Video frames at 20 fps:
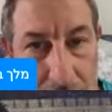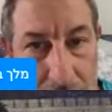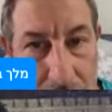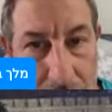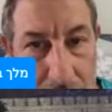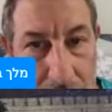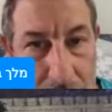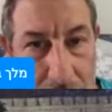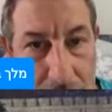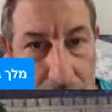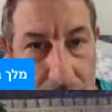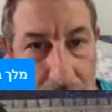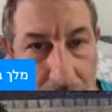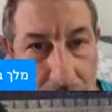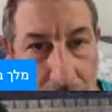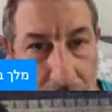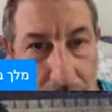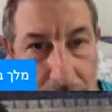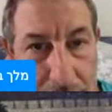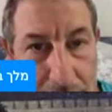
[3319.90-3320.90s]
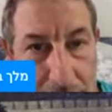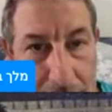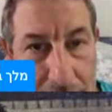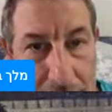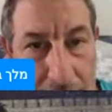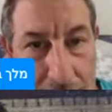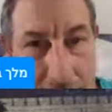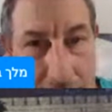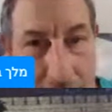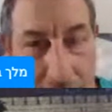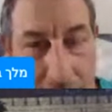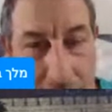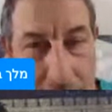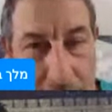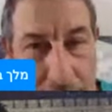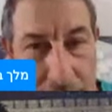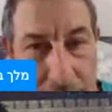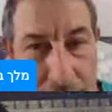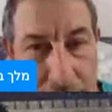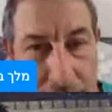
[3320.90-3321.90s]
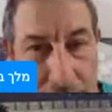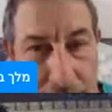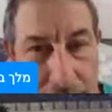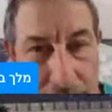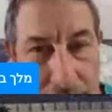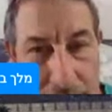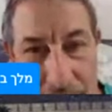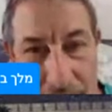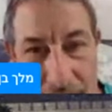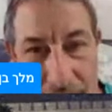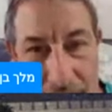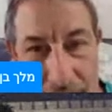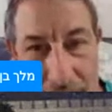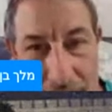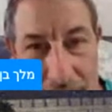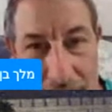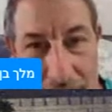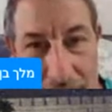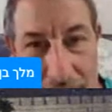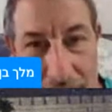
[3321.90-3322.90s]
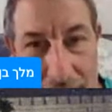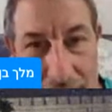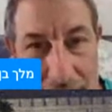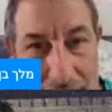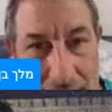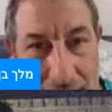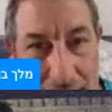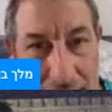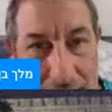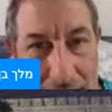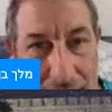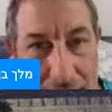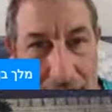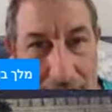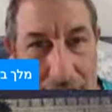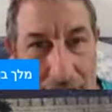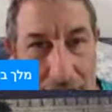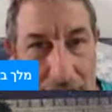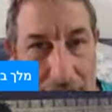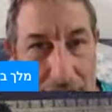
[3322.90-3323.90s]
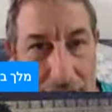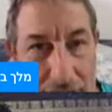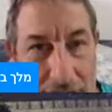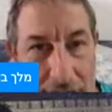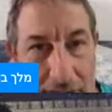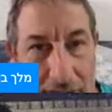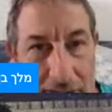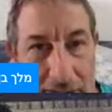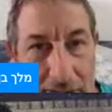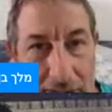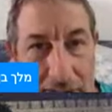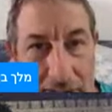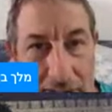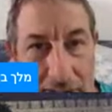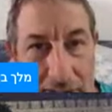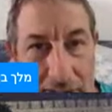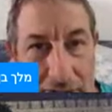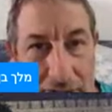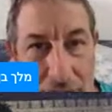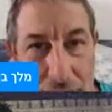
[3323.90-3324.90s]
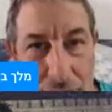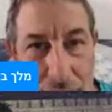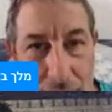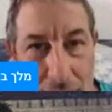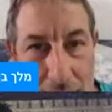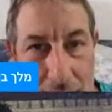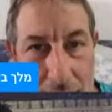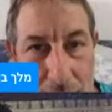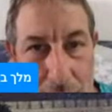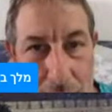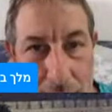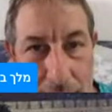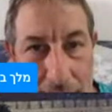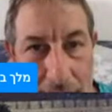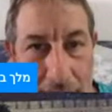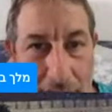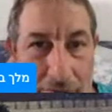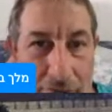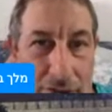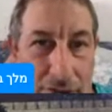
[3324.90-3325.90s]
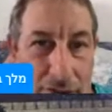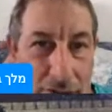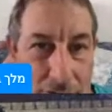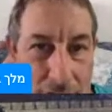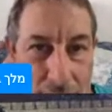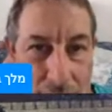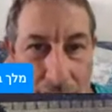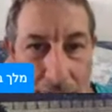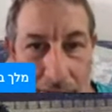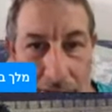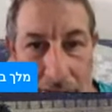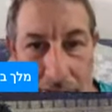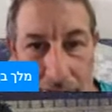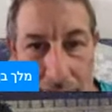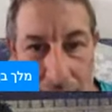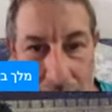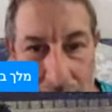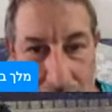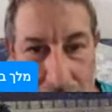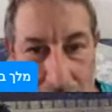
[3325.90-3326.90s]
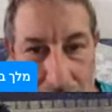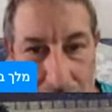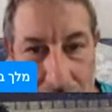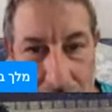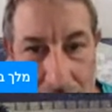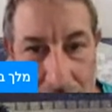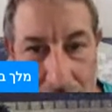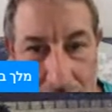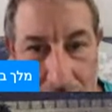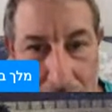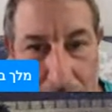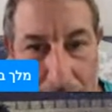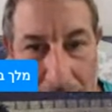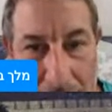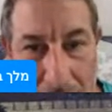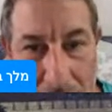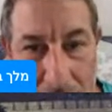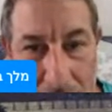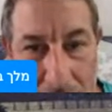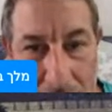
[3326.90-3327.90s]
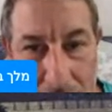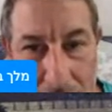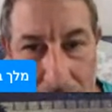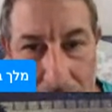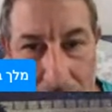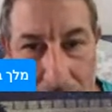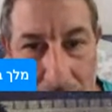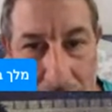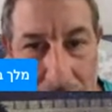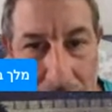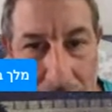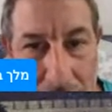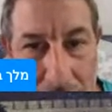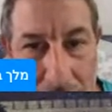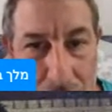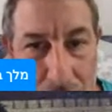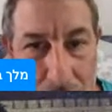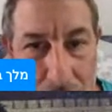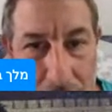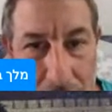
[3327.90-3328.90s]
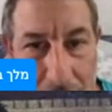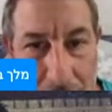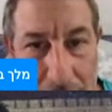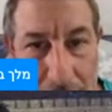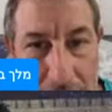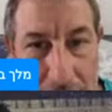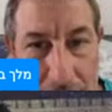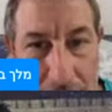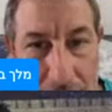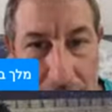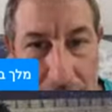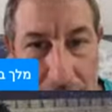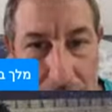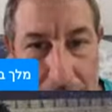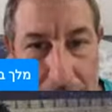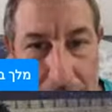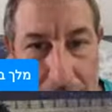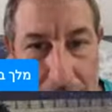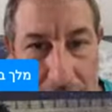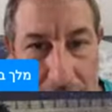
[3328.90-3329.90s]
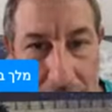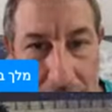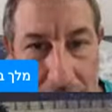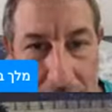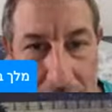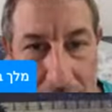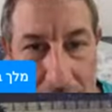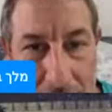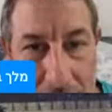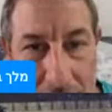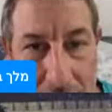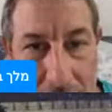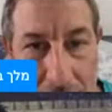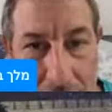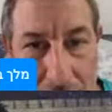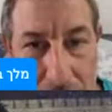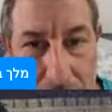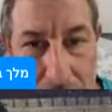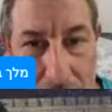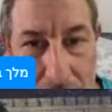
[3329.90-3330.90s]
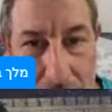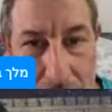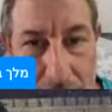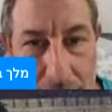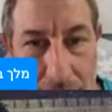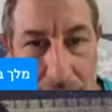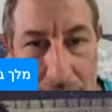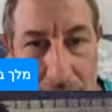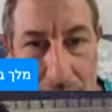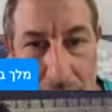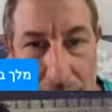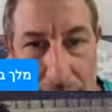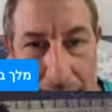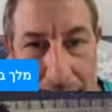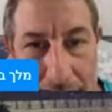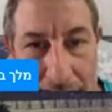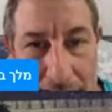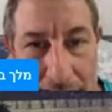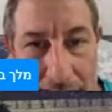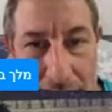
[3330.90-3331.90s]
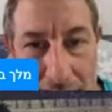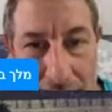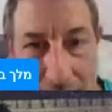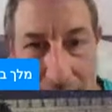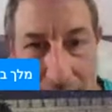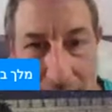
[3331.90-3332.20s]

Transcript: Razot be'er hetev. Okay, very distinctly in Deuteronomy 27. So again, to expound. Tov hazon be'er al haluchot, and make it clear.